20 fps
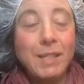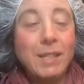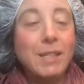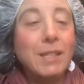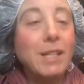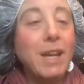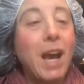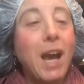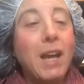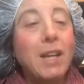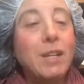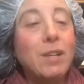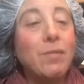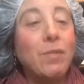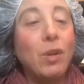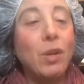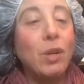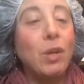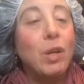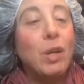It's kind
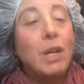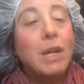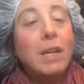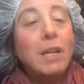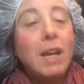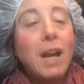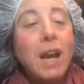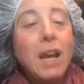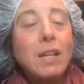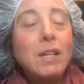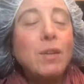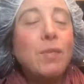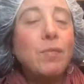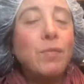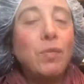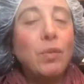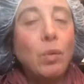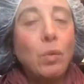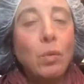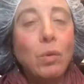of
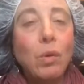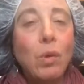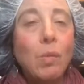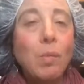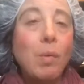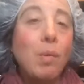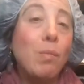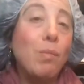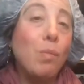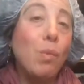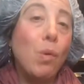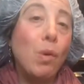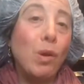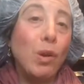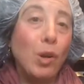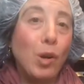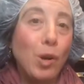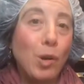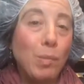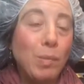floral, but
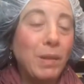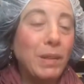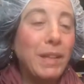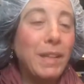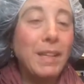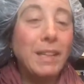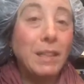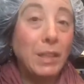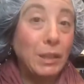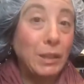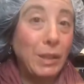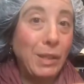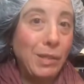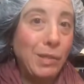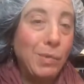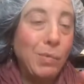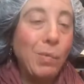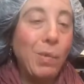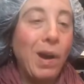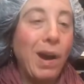more herbally, and I'll
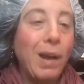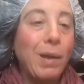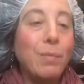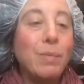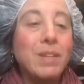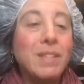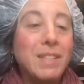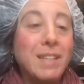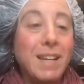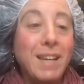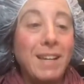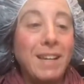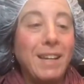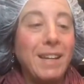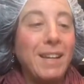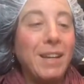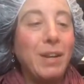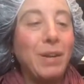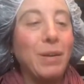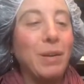tell you what's in
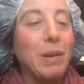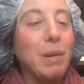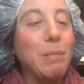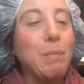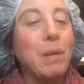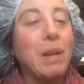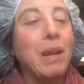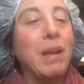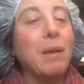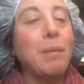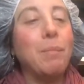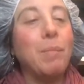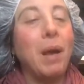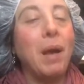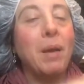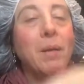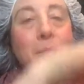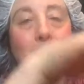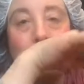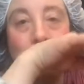it here in a minute.
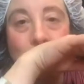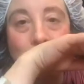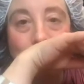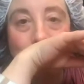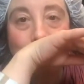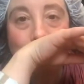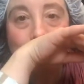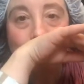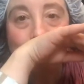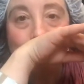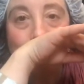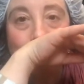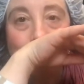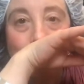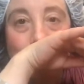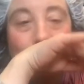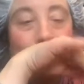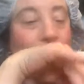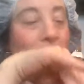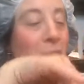But
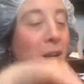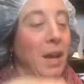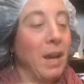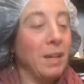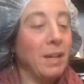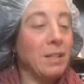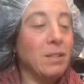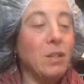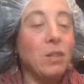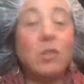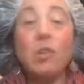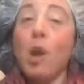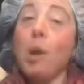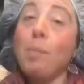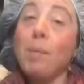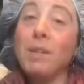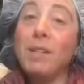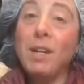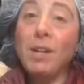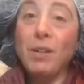I guess I'll
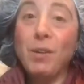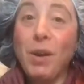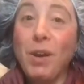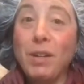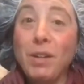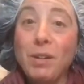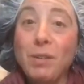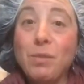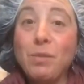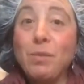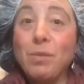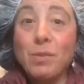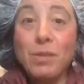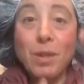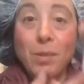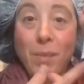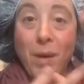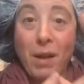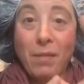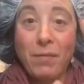start by telling you how to use
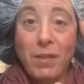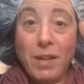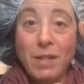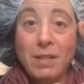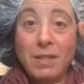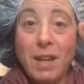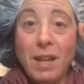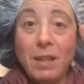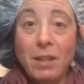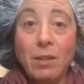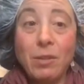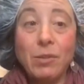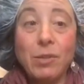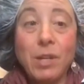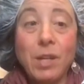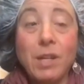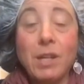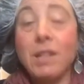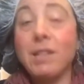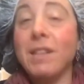a biphase day
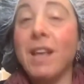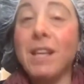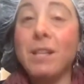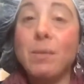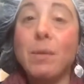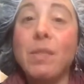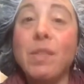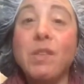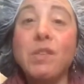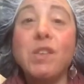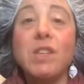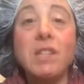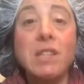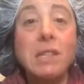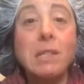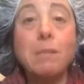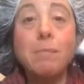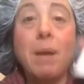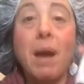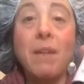lotion, and that's what this is.
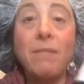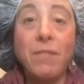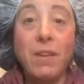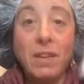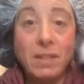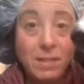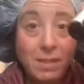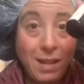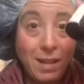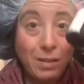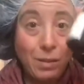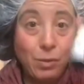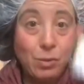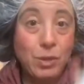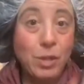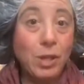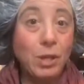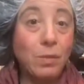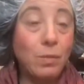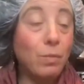It's a biphase day
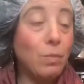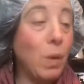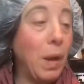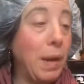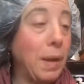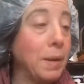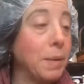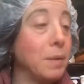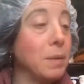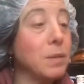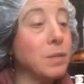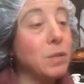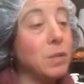lotion, right?